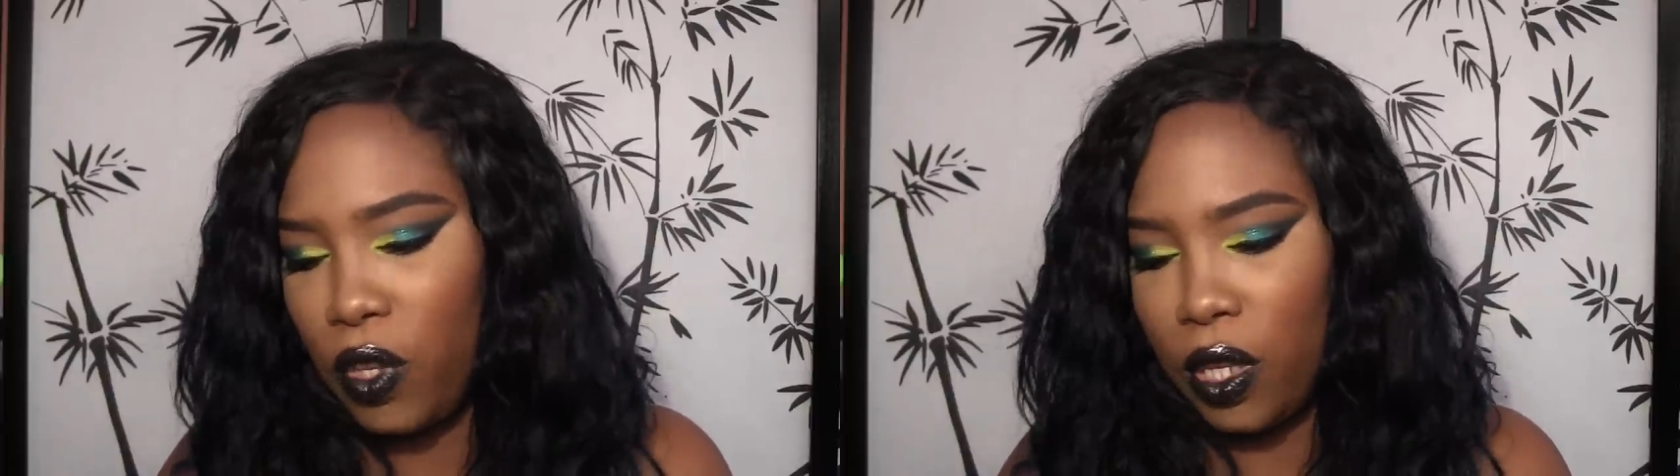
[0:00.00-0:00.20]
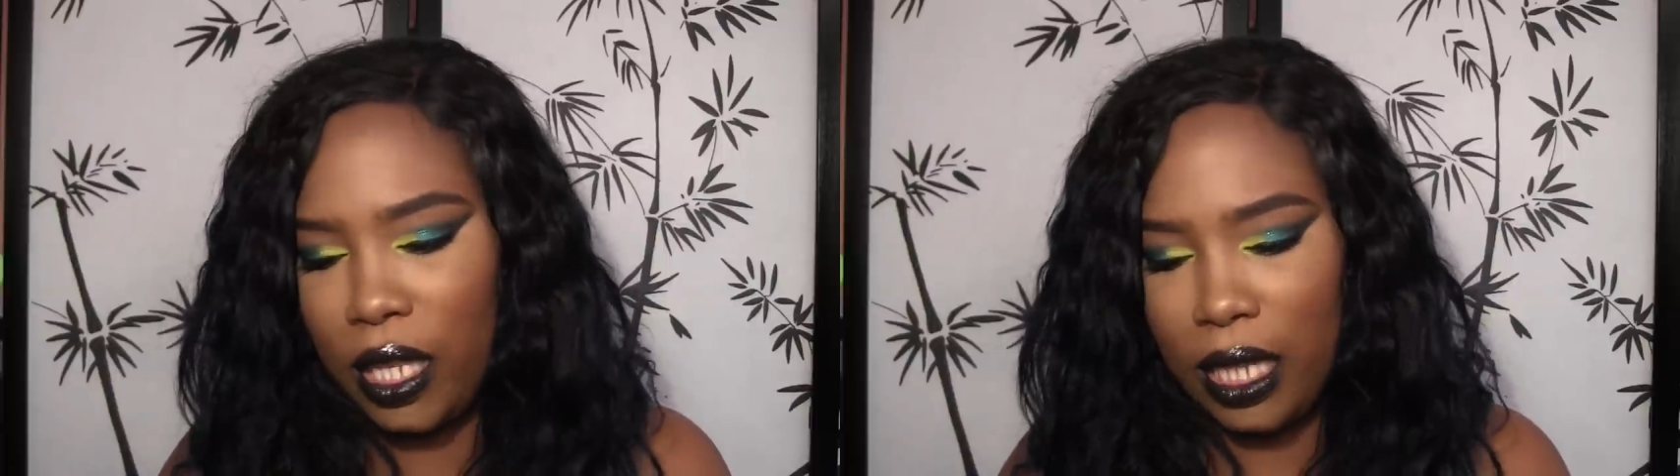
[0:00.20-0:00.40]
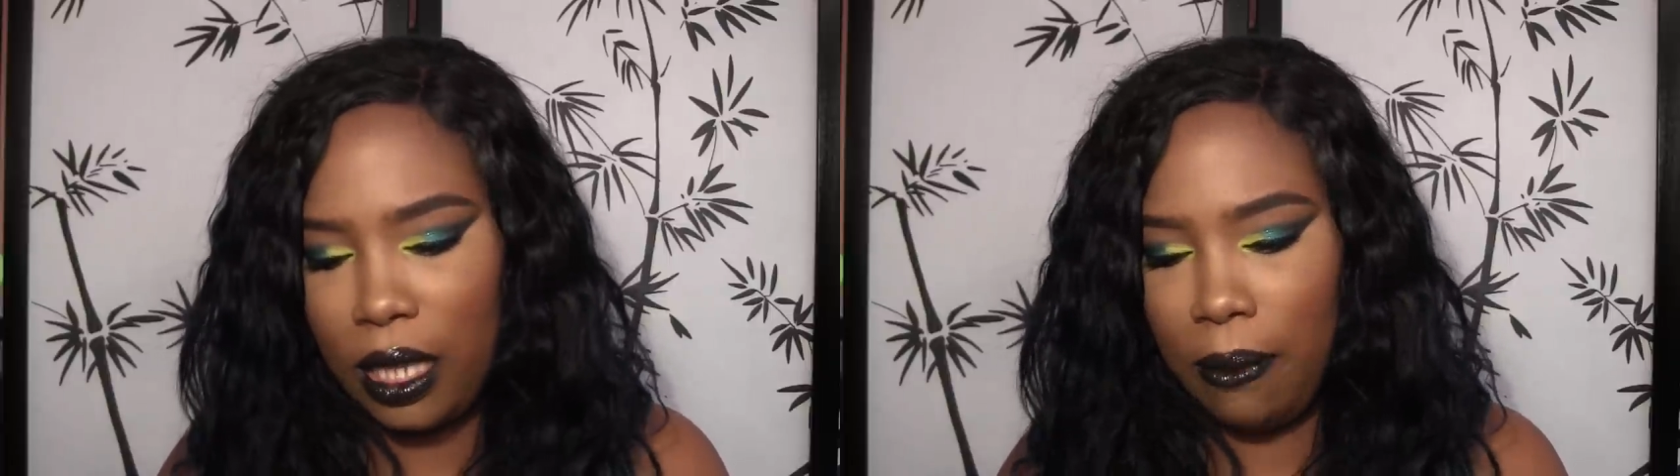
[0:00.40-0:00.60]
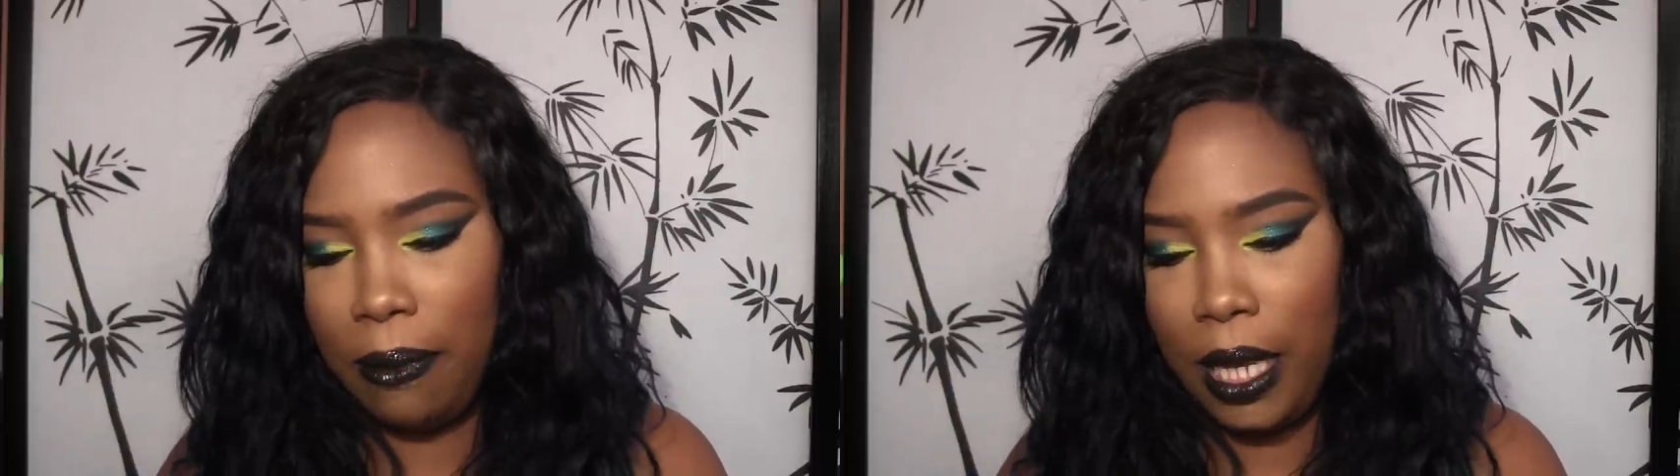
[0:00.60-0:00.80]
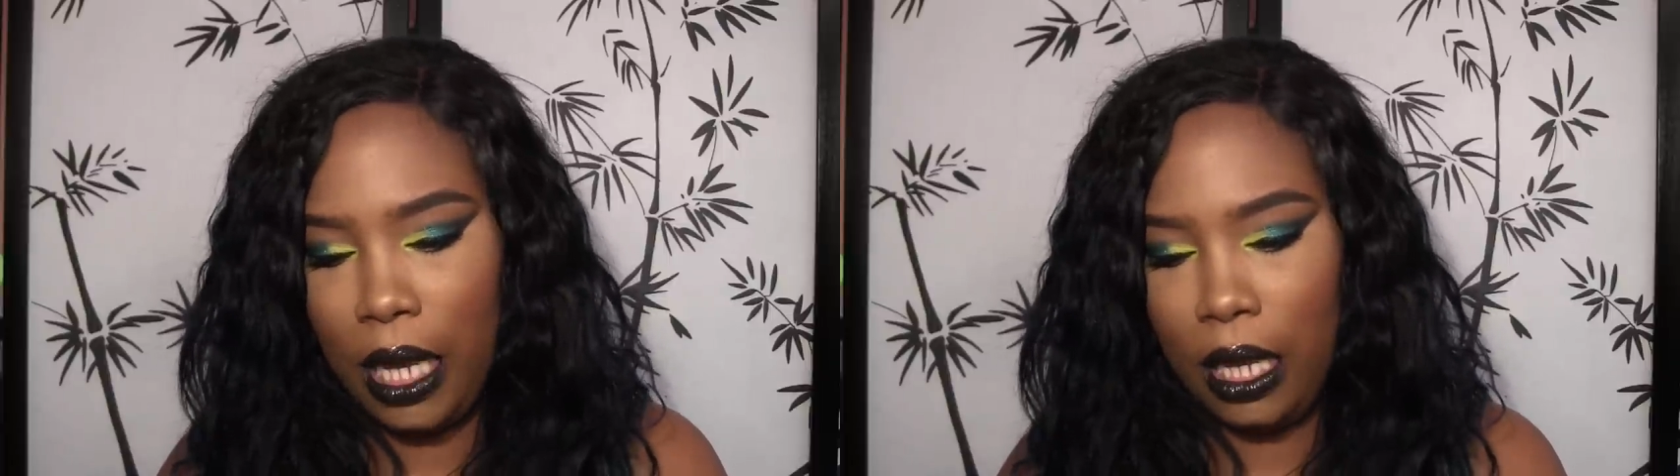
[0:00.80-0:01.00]
the, that's a
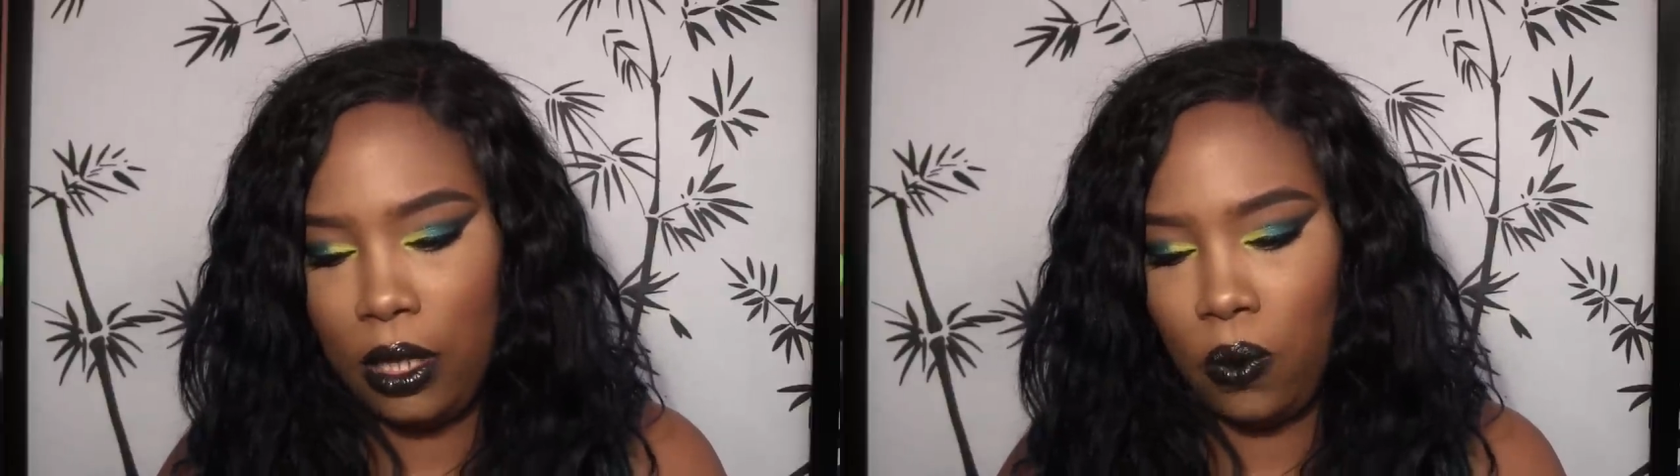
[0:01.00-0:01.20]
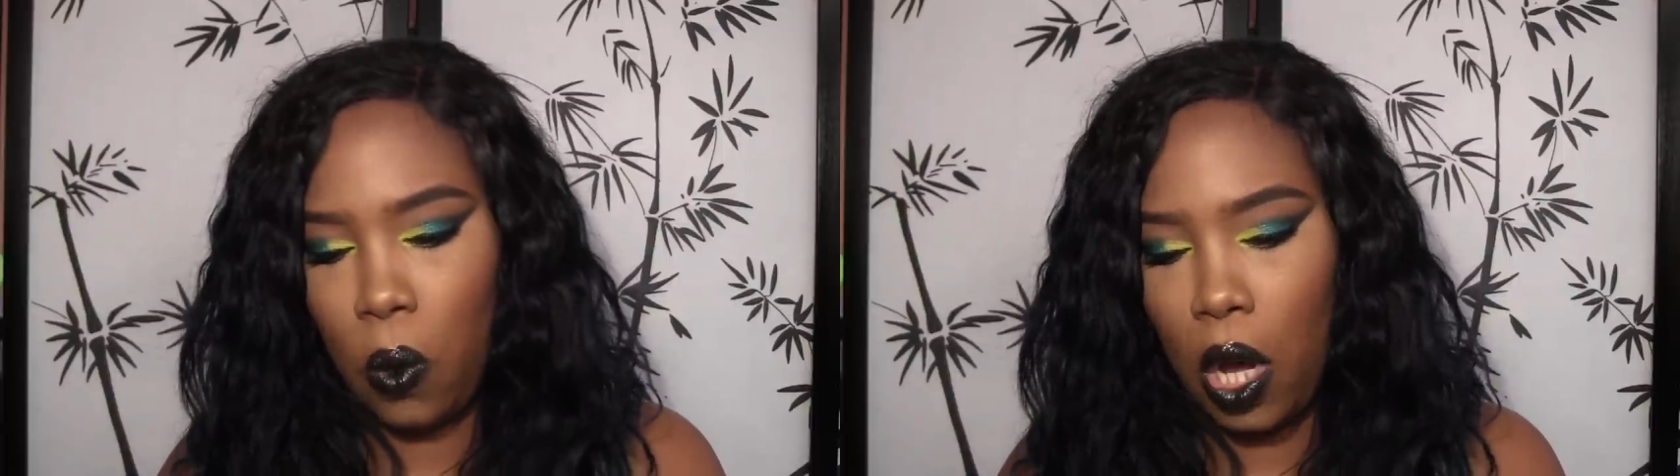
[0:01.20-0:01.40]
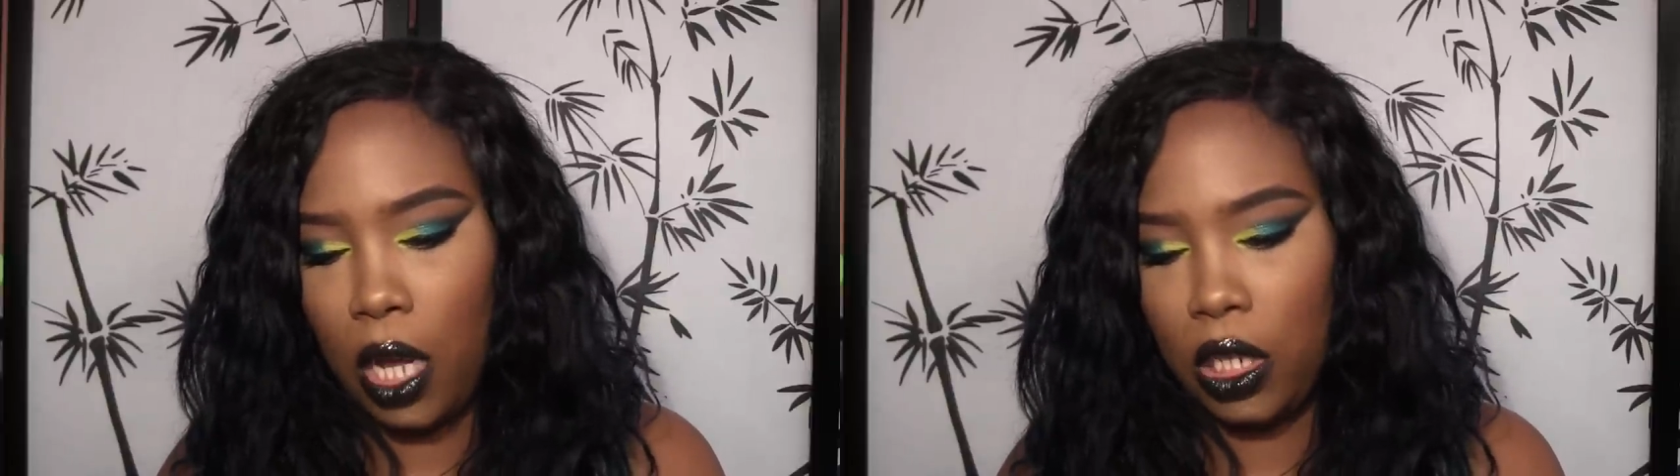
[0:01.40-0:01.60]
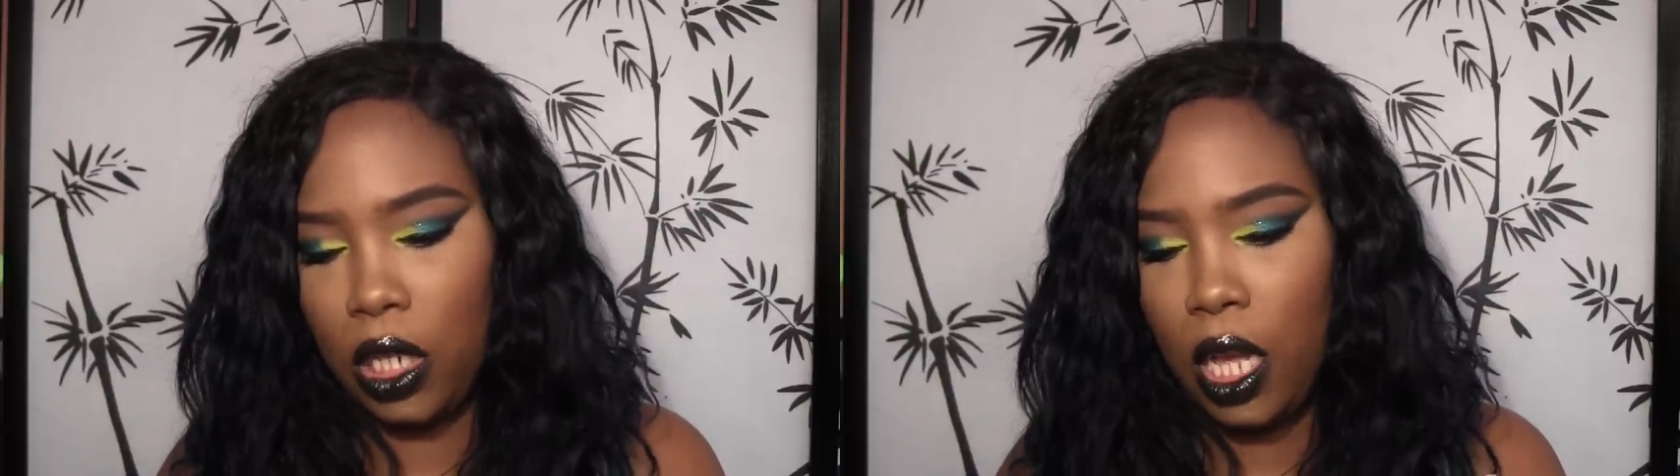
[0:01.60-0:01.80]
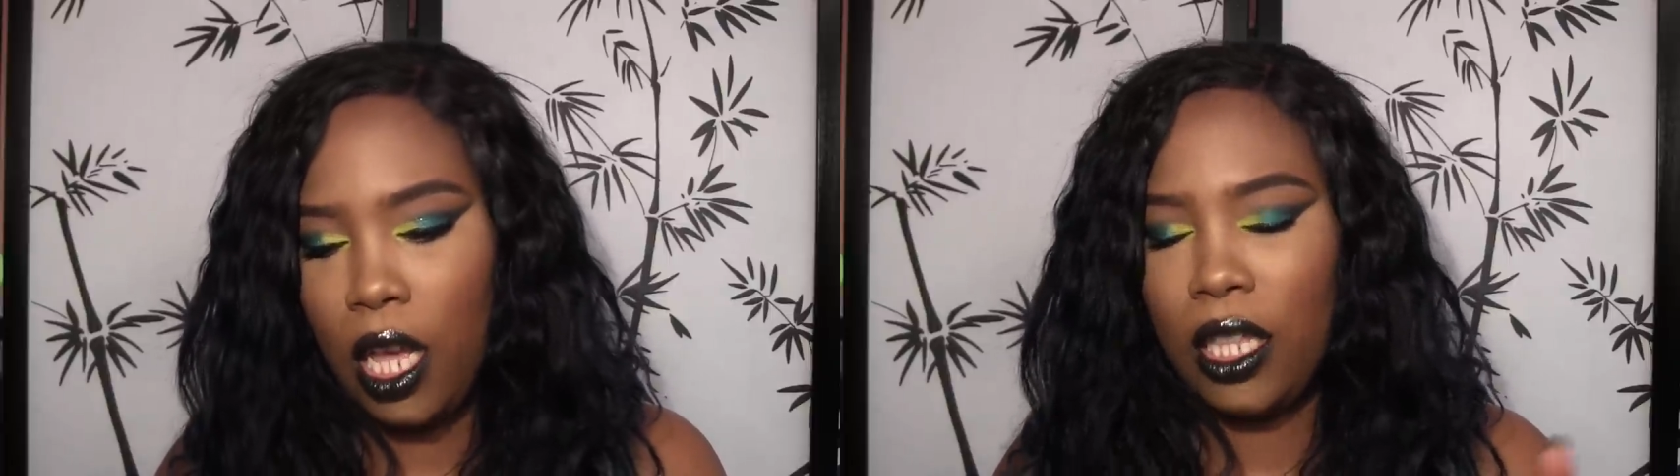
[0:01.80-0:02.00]
big swatch